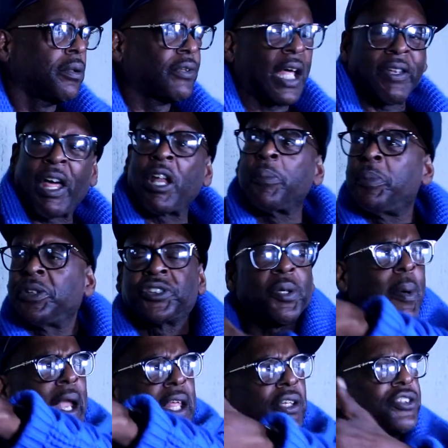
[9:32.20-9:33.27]
Now gotta been
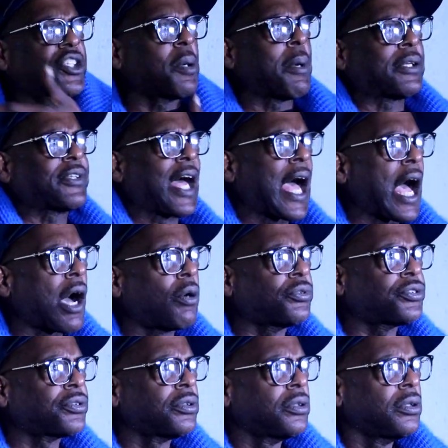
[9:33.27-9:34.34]
somebody else come out the
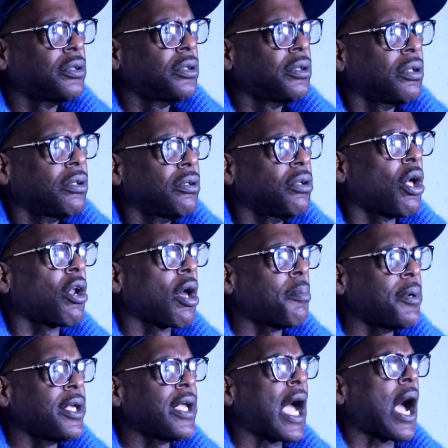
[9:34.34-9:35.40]
house you know
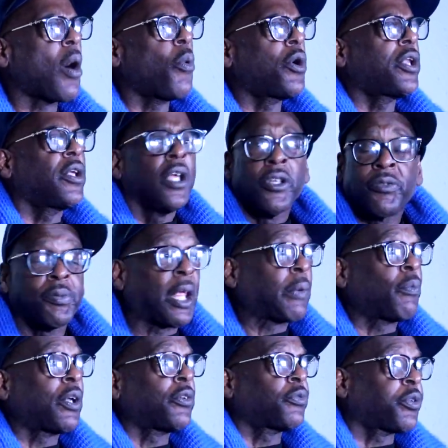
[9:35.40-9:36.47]
what I mean? I would
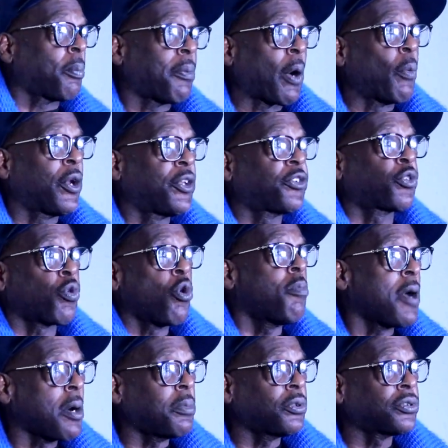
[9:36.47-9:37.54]
have one of somebody one of his crew
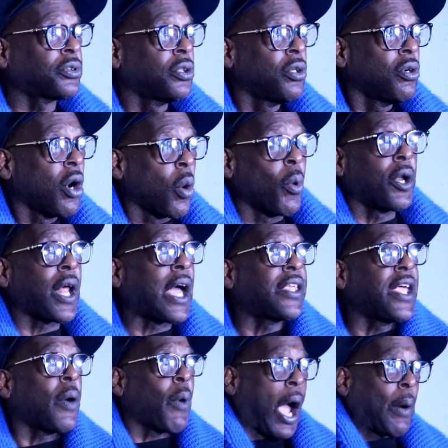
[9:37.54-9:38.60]
members or one I
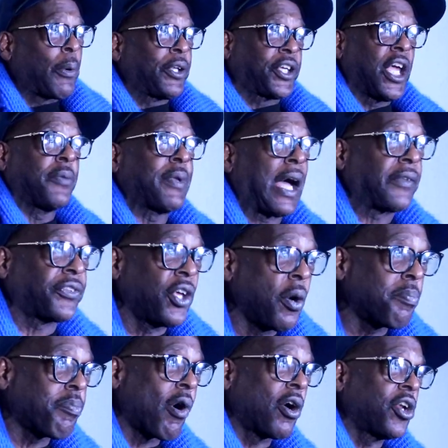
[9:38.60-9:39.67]
yeah, I would have kidnapped
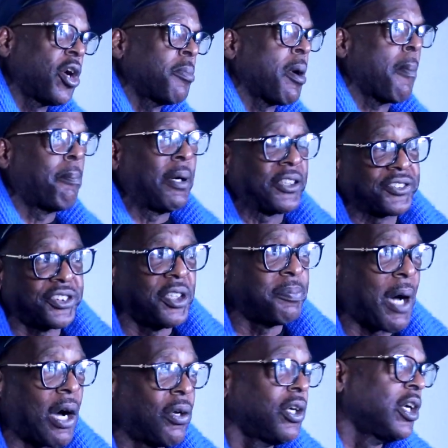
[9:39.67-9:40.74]
them, burned them and bust
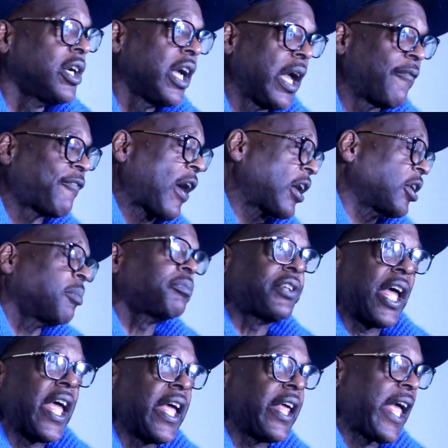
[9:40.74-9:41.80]
them out and found them
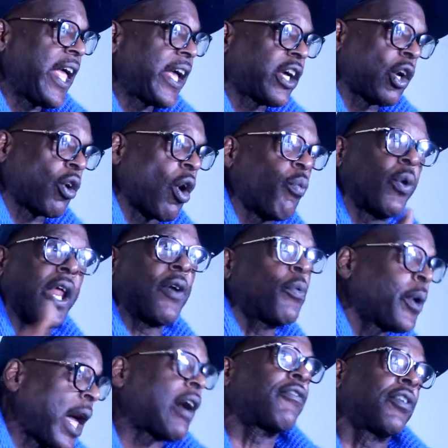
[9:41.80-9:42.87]
dead, head cut off, whatever,
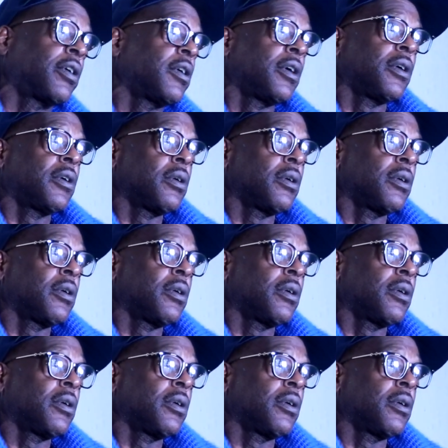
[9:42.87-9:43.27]
whatever.